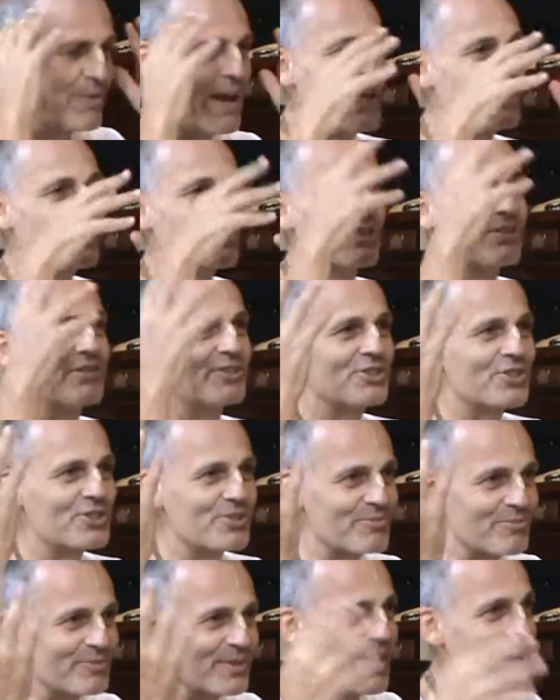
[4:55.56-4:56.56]
passion
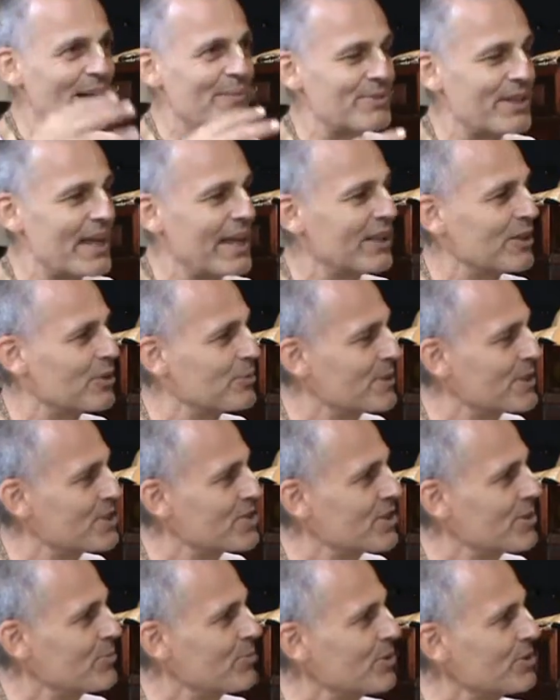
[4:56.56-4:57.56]
just calmed down a little, and he
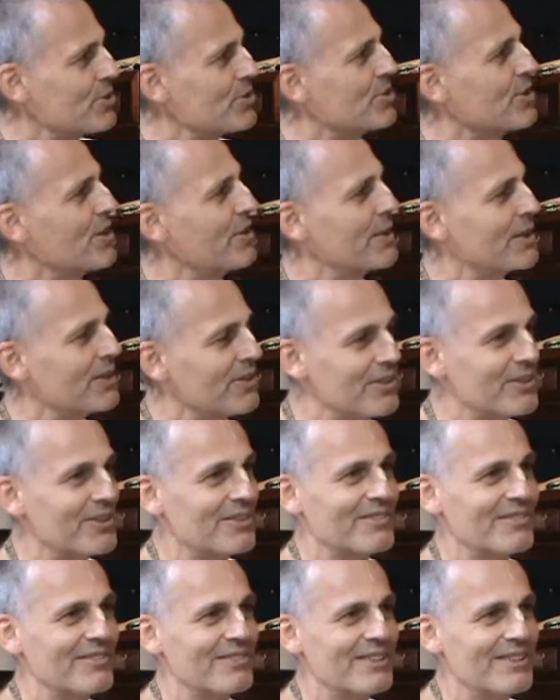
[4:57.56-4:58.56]
said, what's going
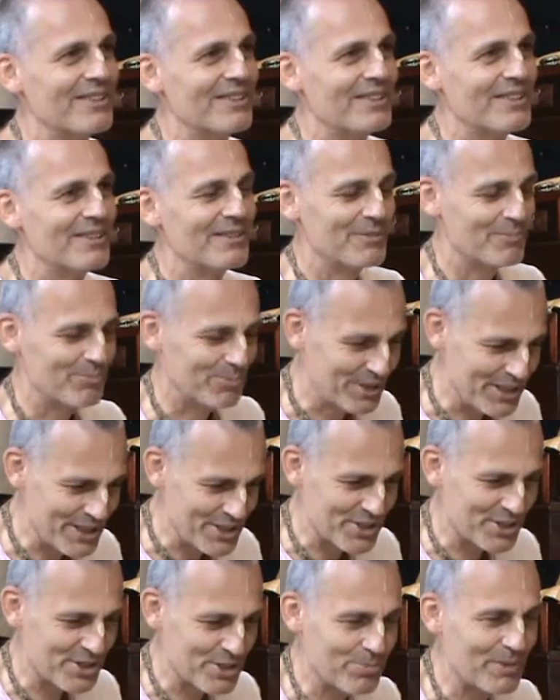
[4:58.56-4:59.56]
on?
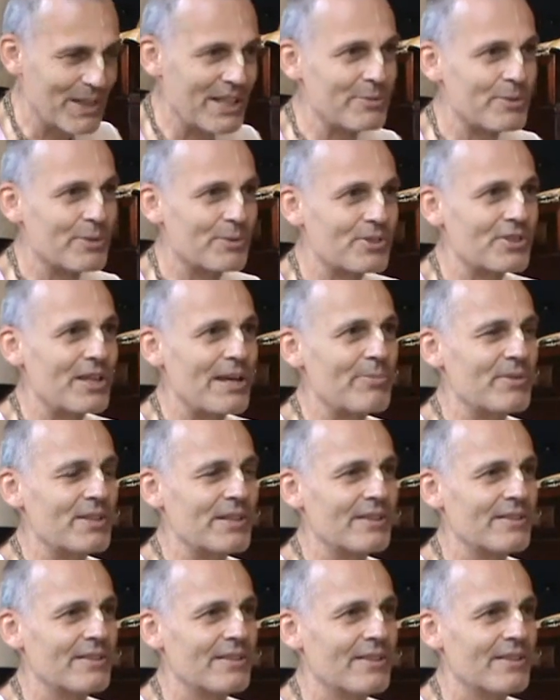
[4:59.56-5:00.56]
Please explain to me what's happening.
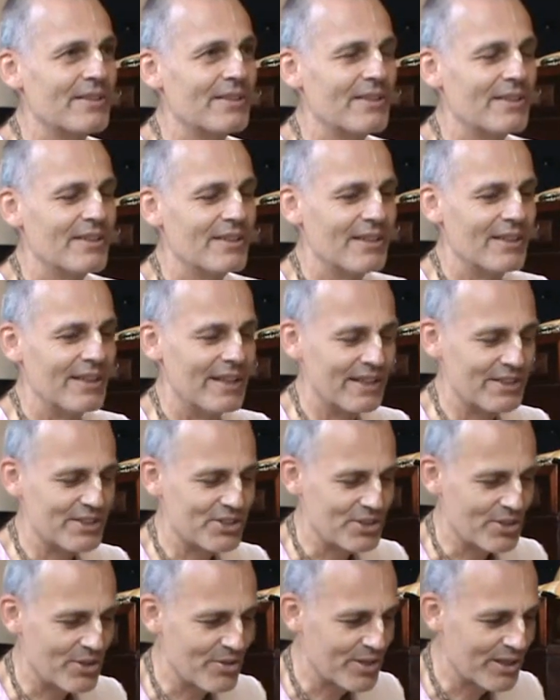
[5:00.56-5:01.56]
And
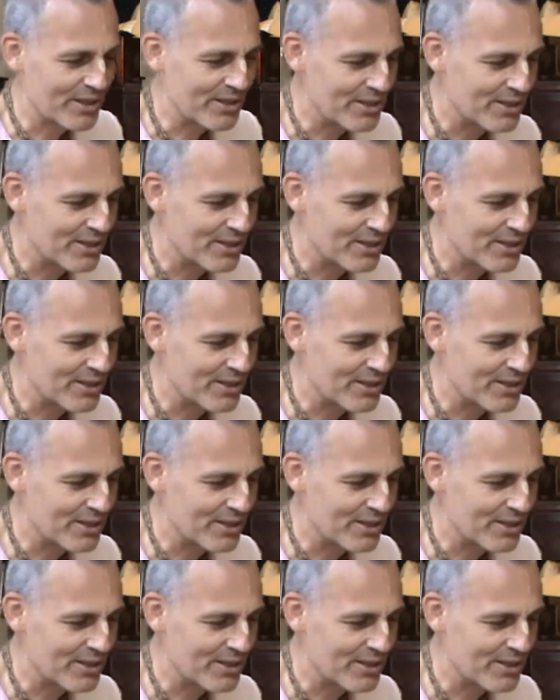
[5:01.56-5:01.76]
so then